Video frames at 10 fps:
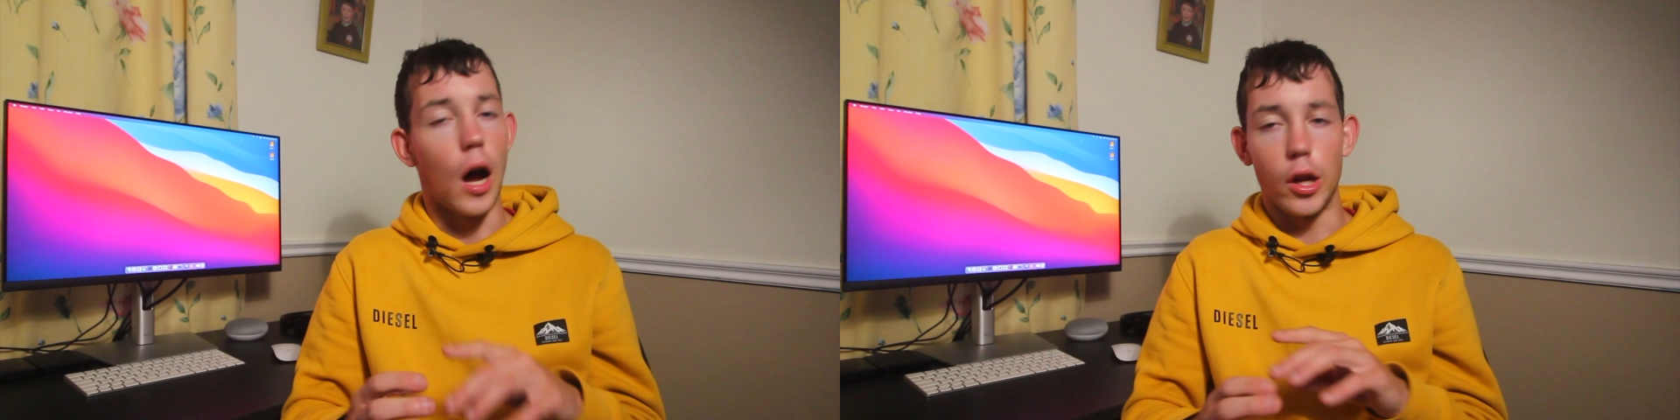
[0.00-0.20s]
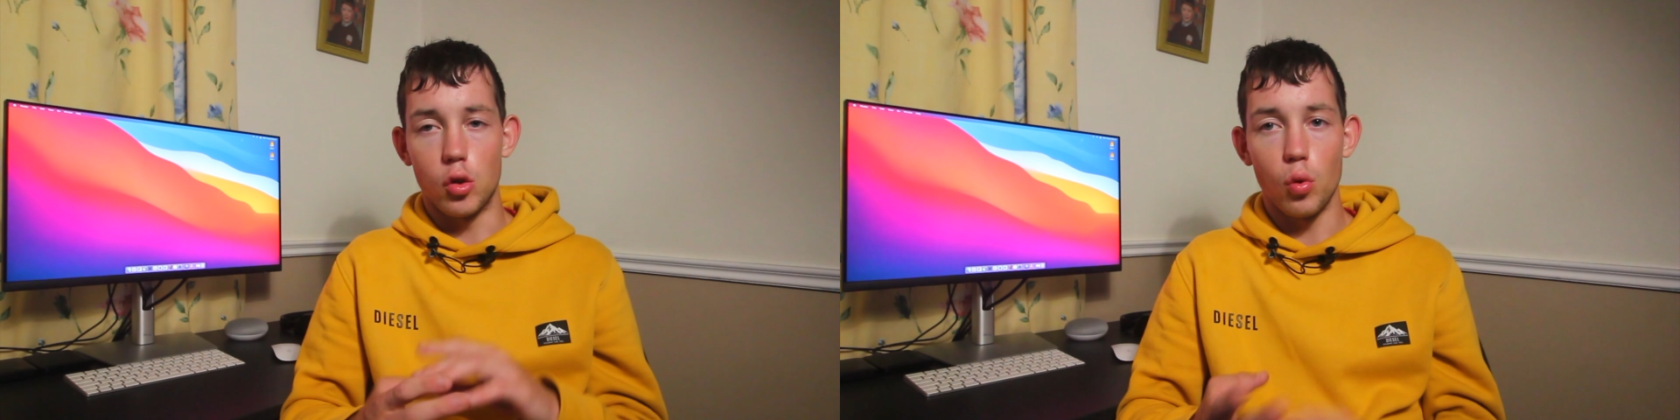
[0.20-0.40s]

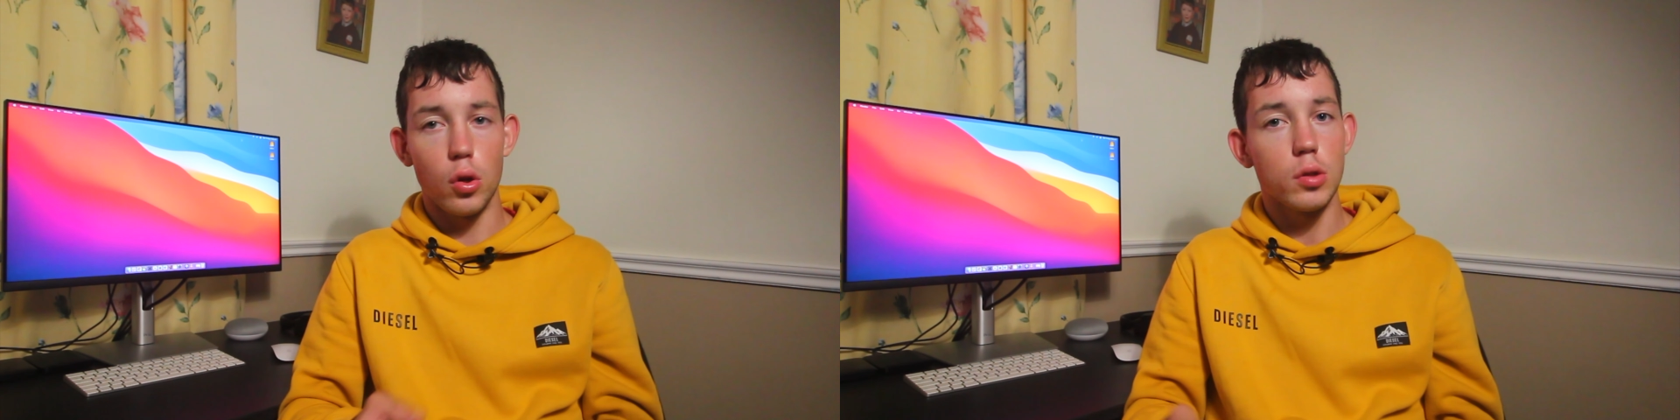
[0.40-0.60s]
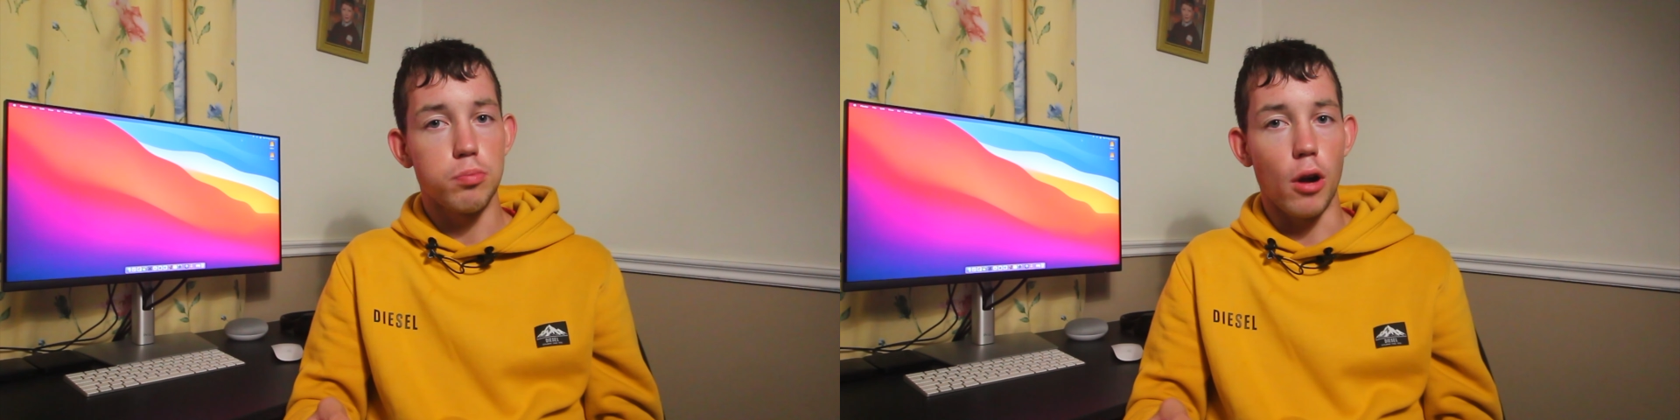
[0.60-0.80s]
I don't
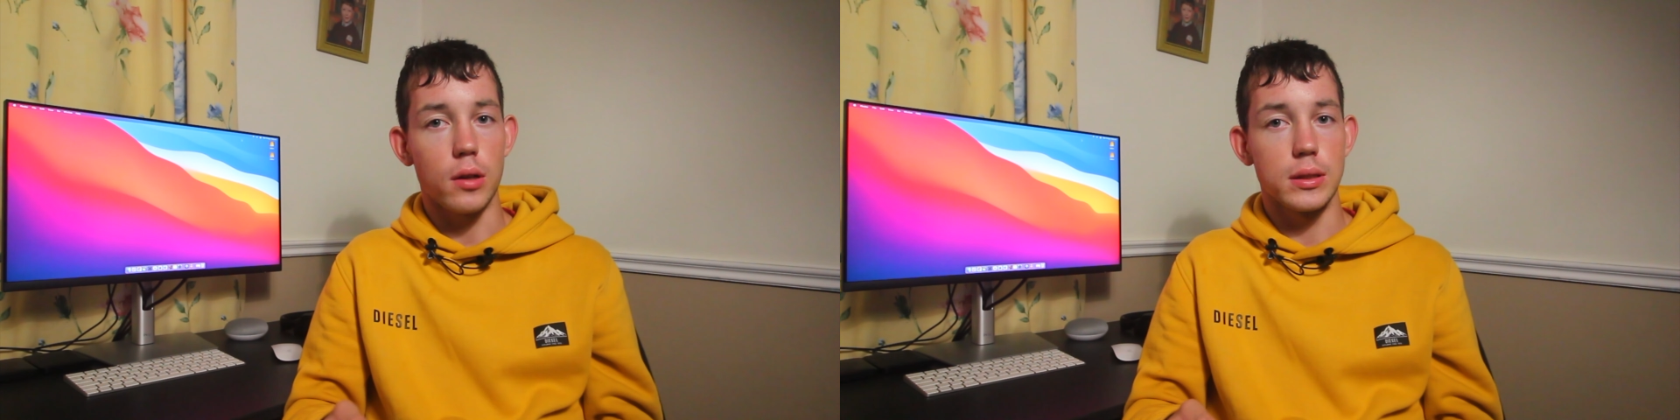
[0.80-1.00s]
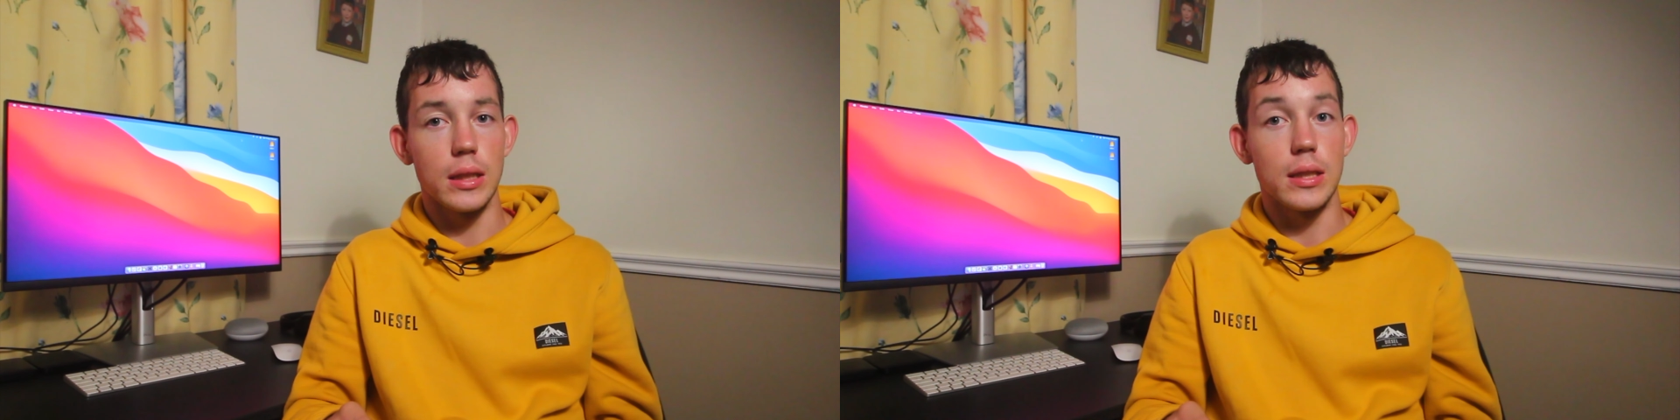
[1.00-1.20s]
use
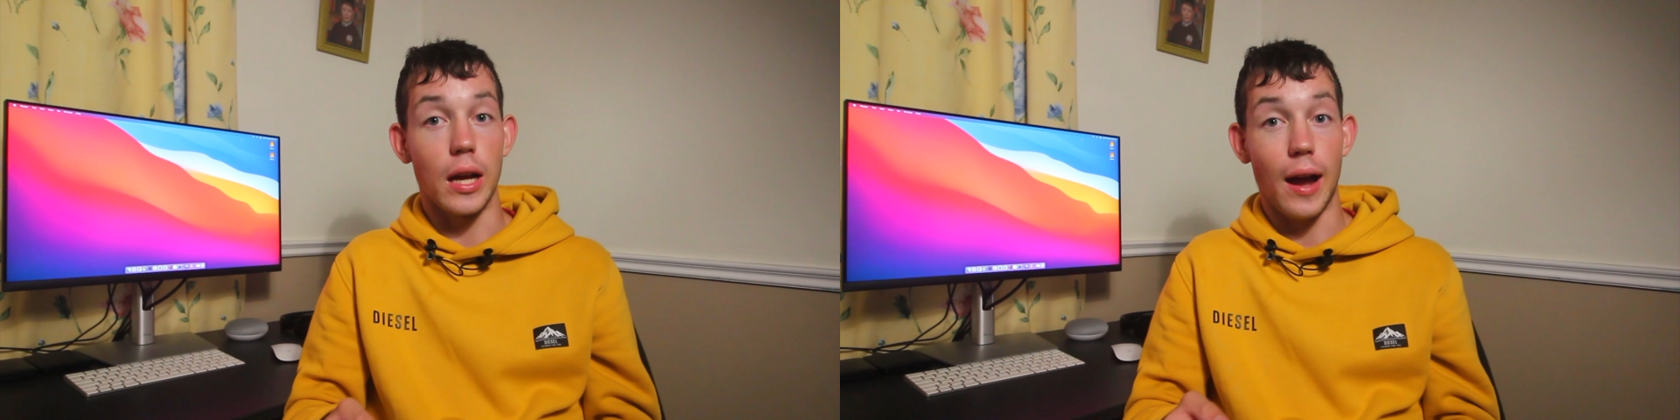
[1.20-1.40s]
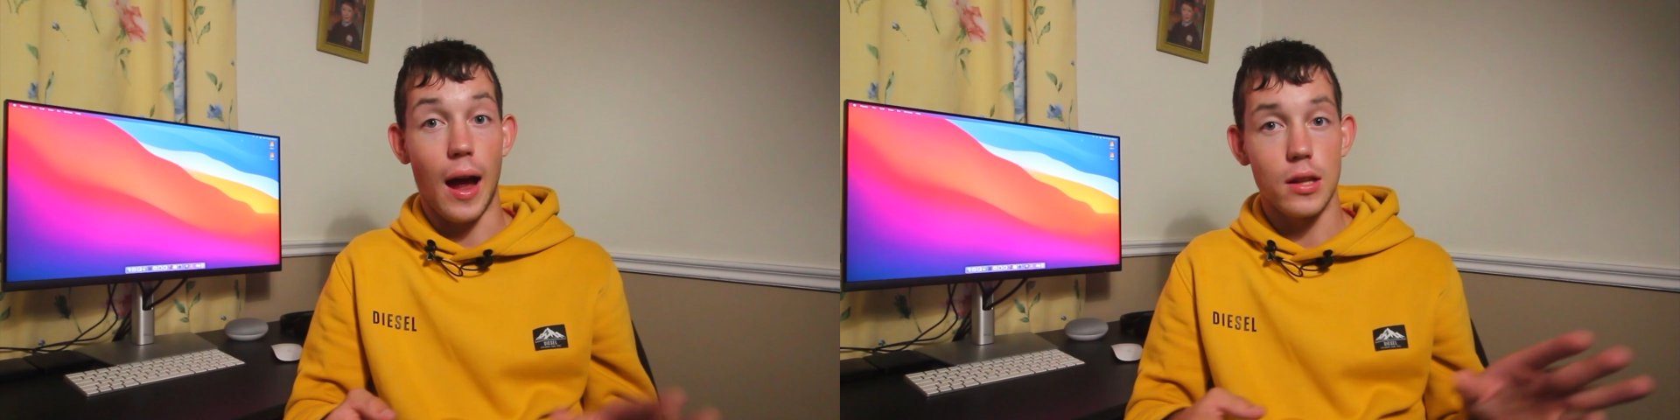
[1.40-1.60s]
proxies
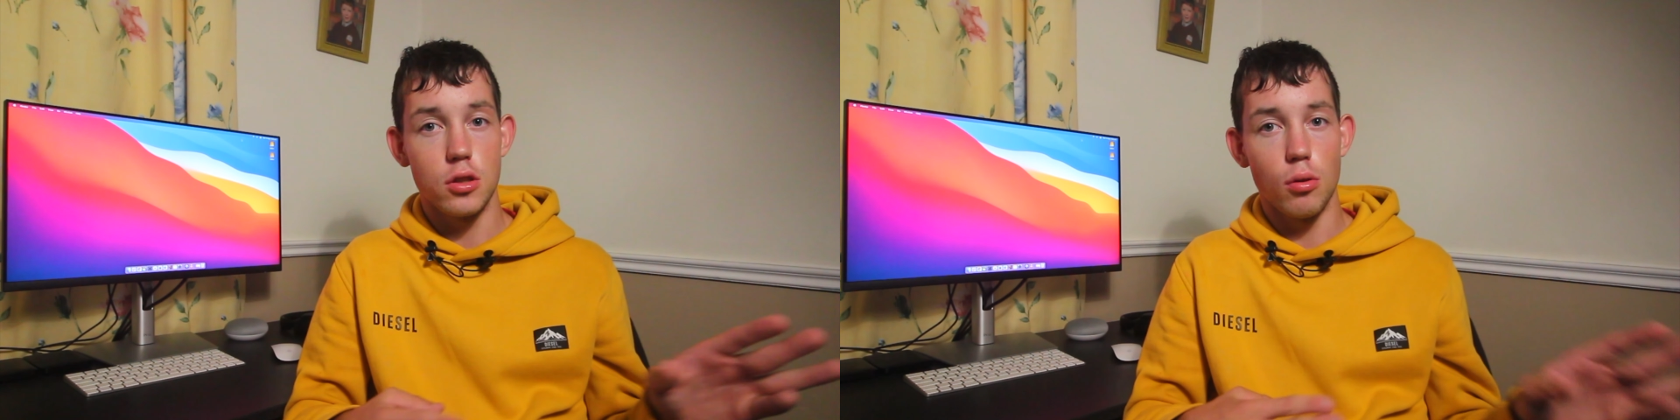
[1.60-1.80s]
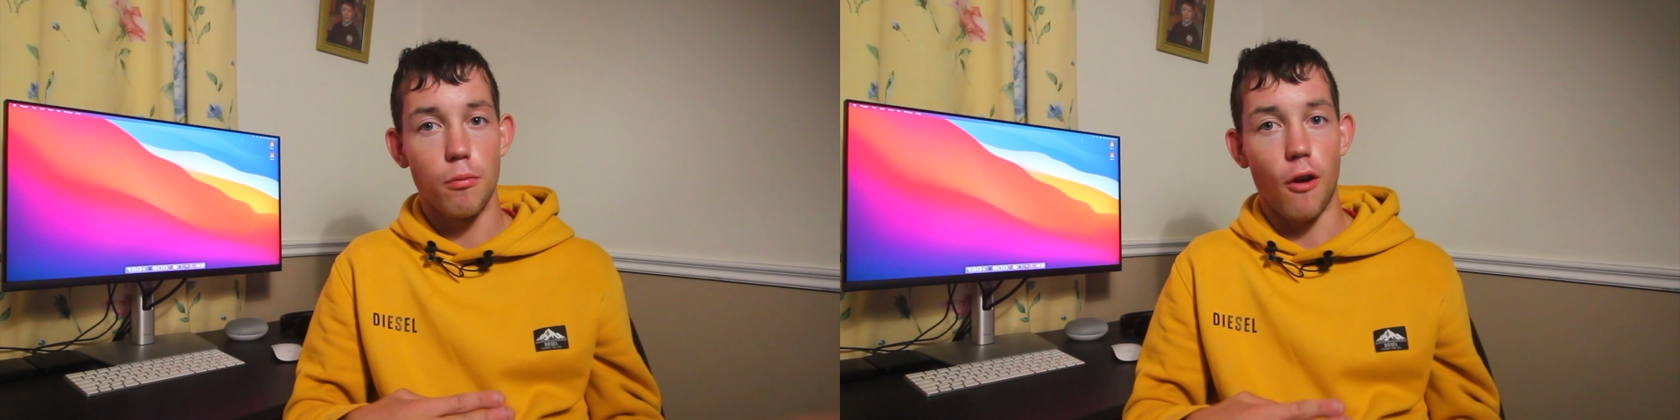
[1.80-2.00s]
like I had
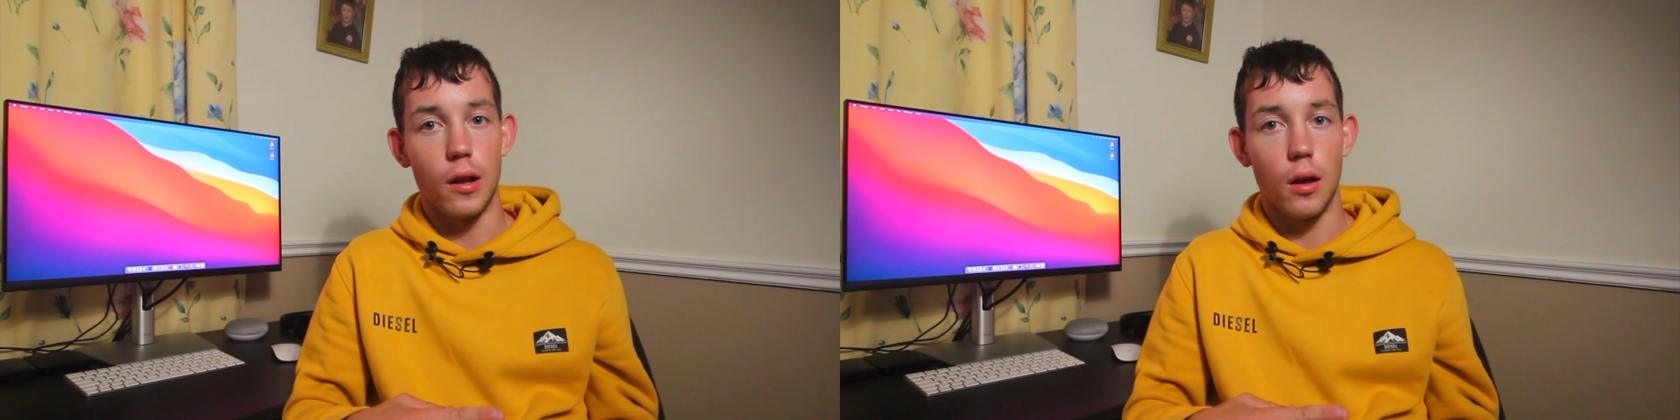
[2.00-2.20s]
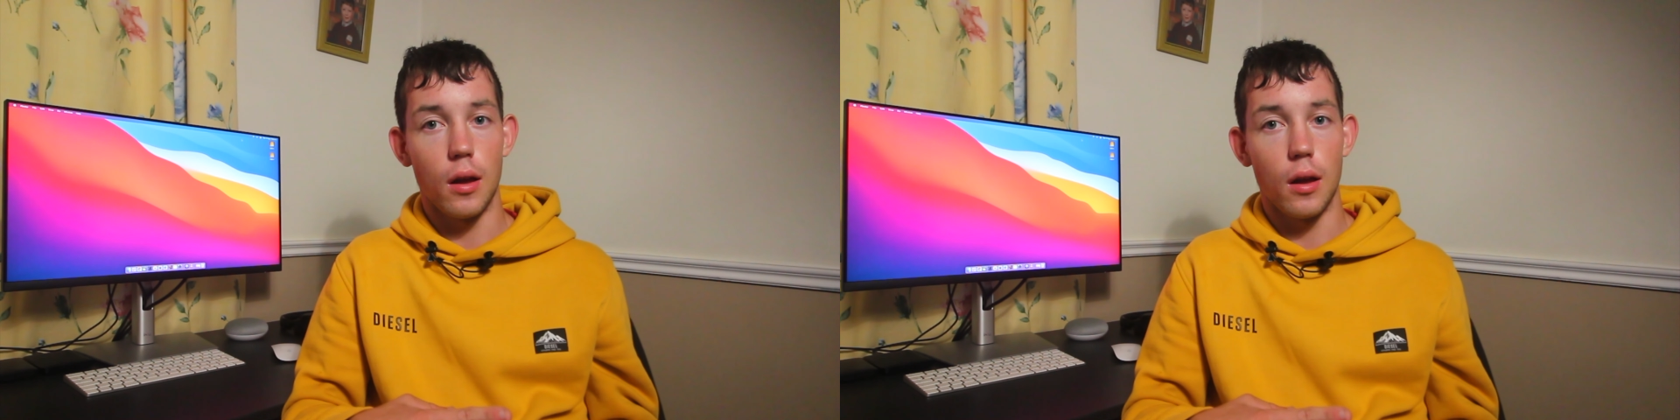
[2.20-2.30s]
to in,